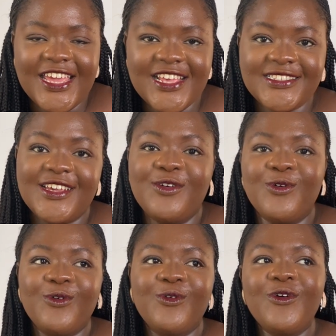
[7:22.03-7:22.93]
years
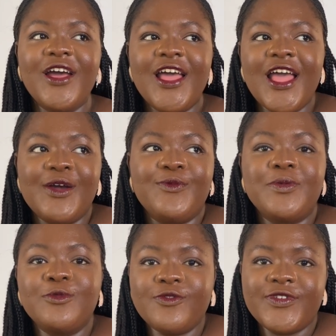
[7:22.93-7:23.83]
ago.
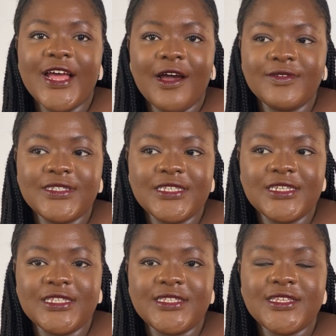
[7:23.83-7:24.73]
We moved
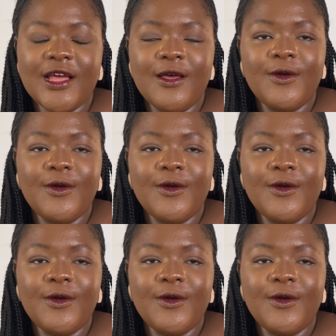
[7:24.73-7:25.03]
houses.